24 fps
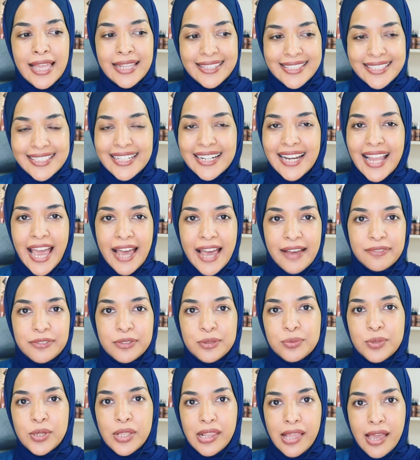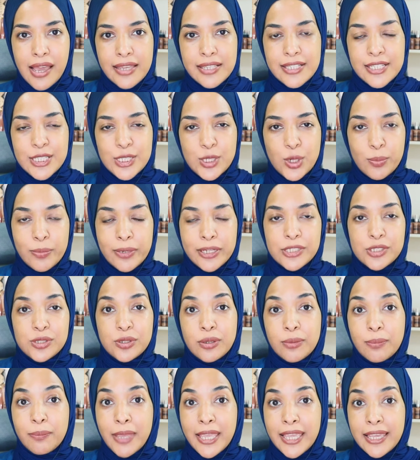didn't have to rely so much
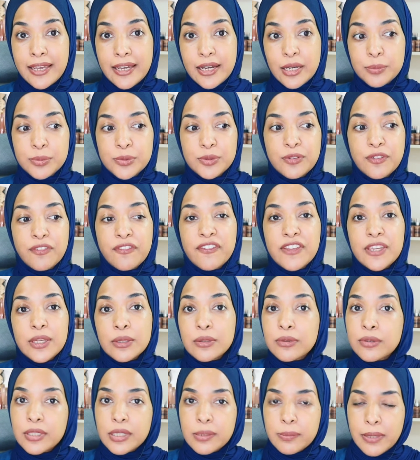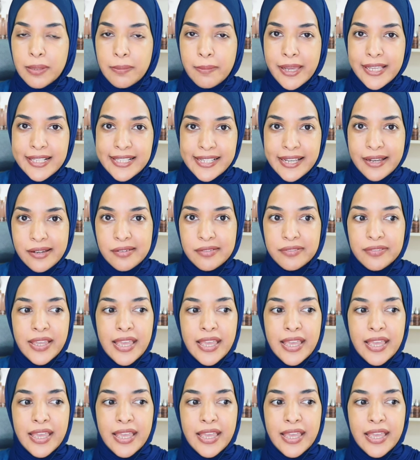on makeup to feel good about myself,